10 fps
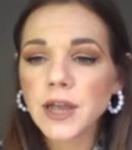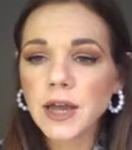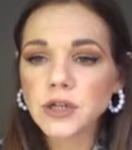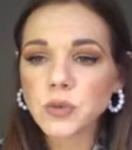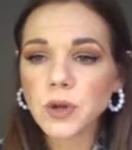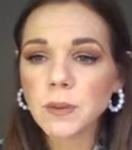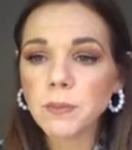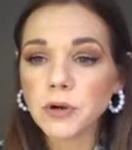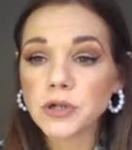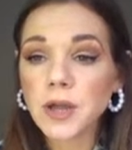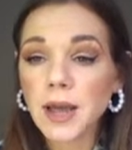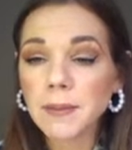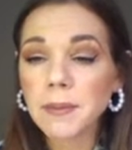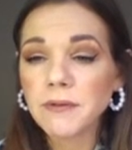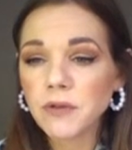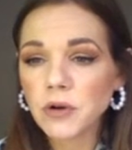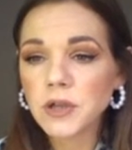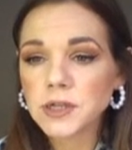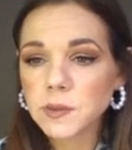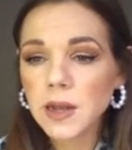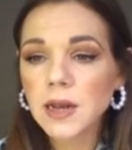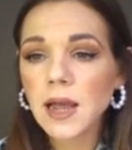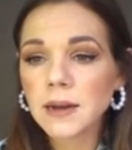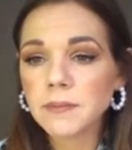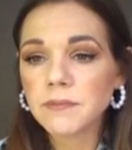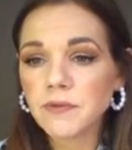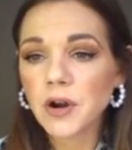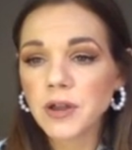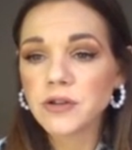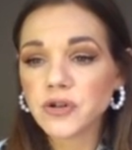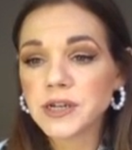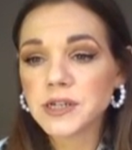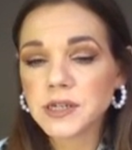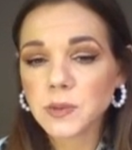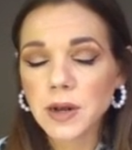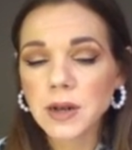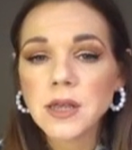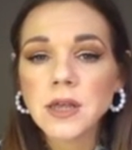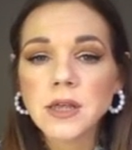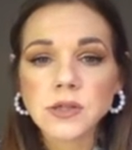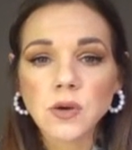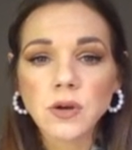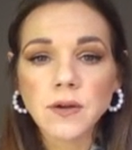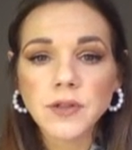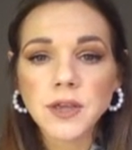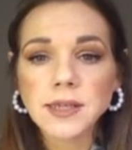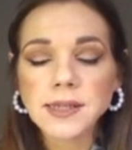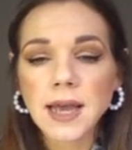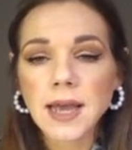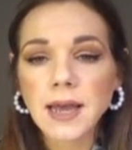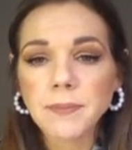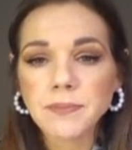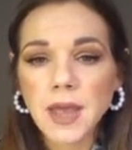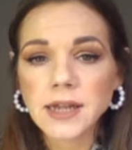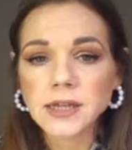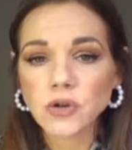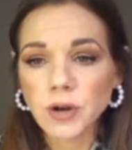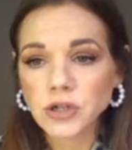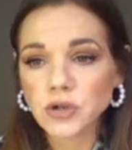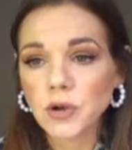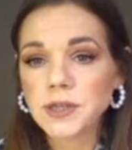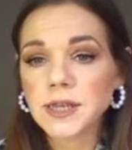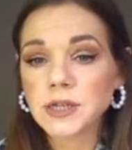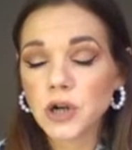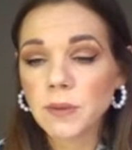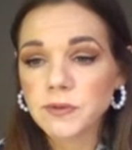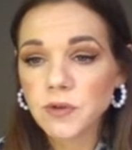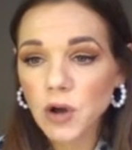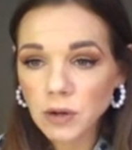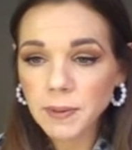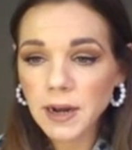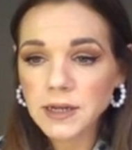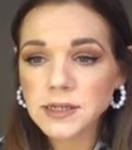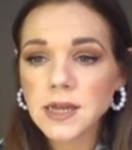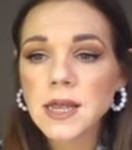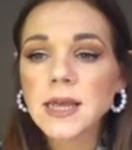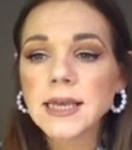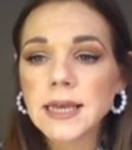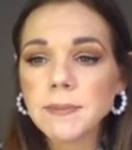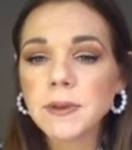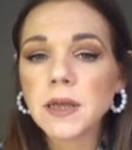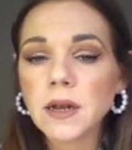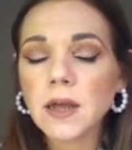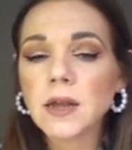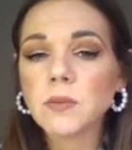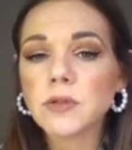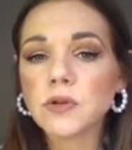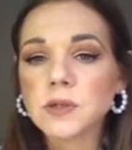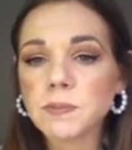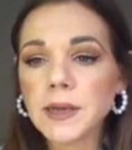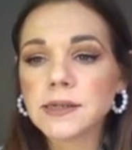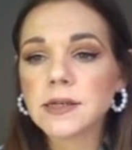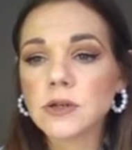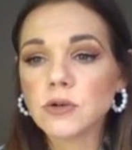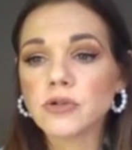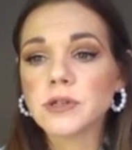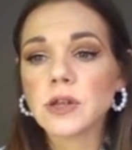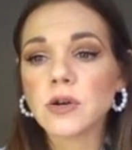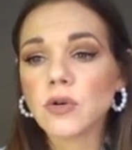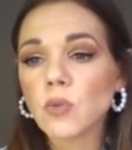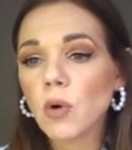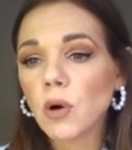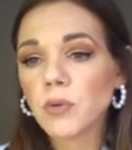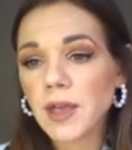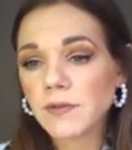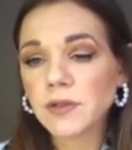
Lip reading: Very casual, but a bit funky as well, and very trendy as well. So love these, and a great choice in terms of color palette, keeping in line with those basic neutrals that are going to work